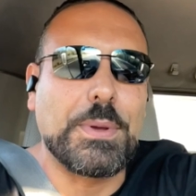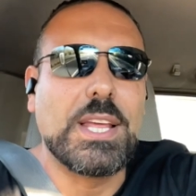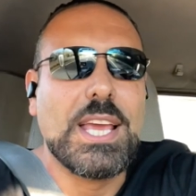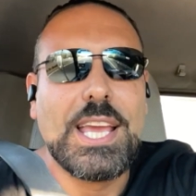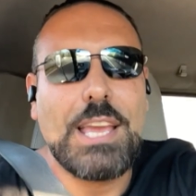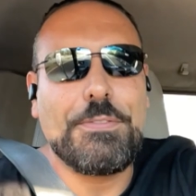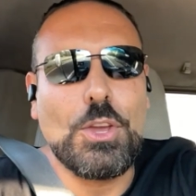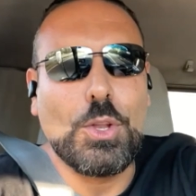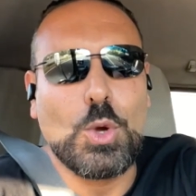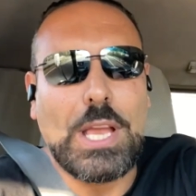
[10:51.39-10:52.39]
But if
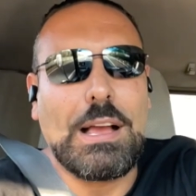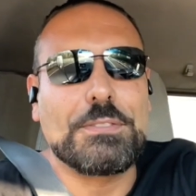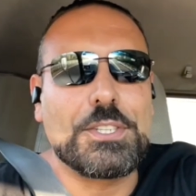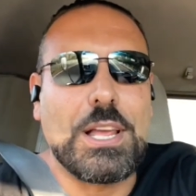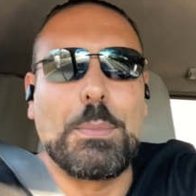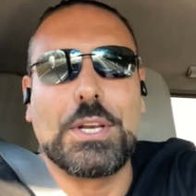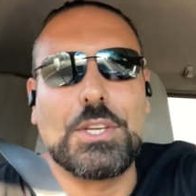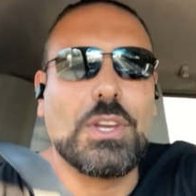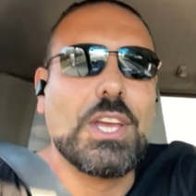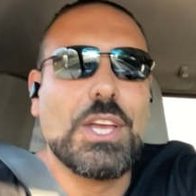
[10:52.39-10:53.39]
you look after
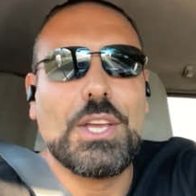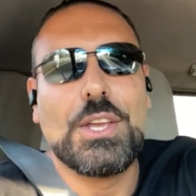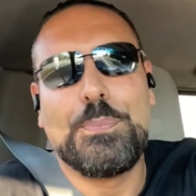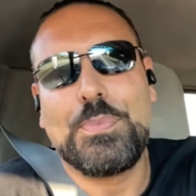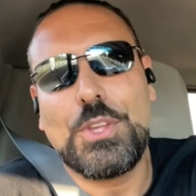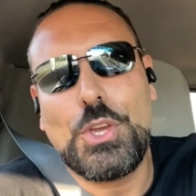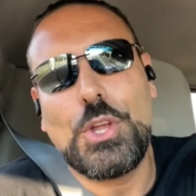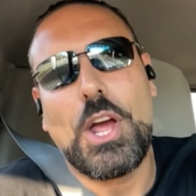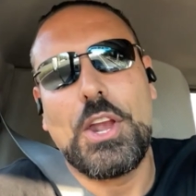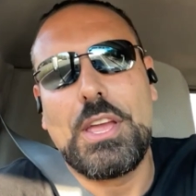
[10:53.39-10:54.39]
someone you
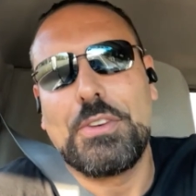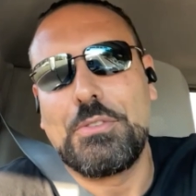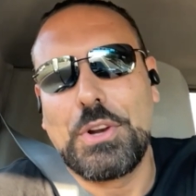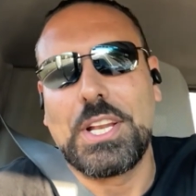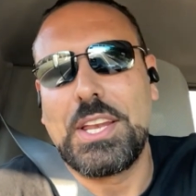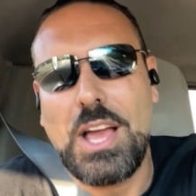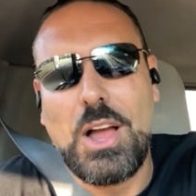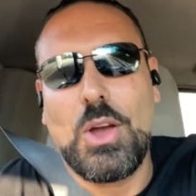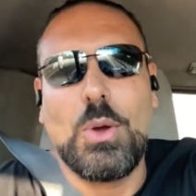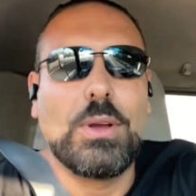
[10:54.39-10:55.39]
don't even really
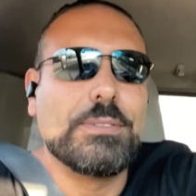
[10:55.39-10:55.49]
know,